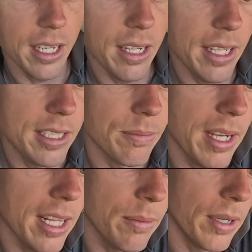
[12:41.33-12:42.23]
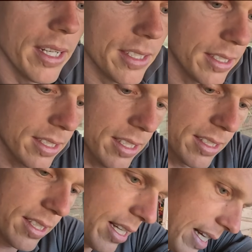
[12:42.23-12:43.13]
to need some calibrations,
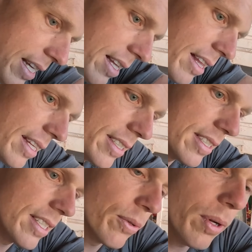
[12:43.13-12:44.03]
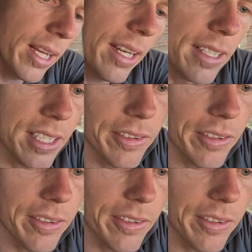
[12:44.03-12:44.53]
because that's just the way it is.